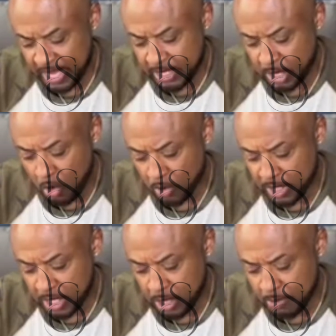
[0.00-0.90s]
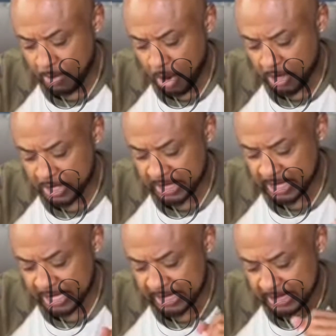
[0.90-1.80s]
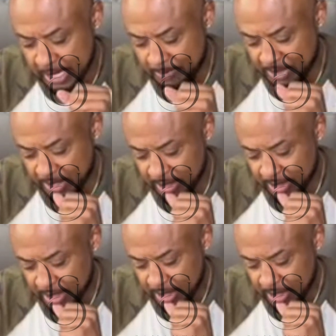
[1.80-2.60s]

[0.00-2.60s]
they don't care, Marcus, and then something.